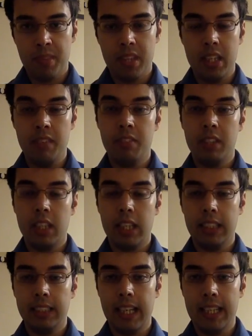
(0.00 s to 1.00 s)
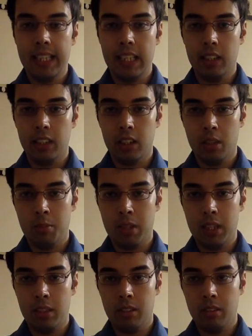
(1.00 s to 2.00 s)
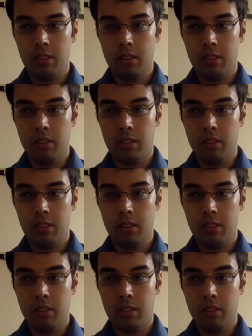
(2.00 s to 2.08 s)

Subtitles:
Even the last 10 years, I mean,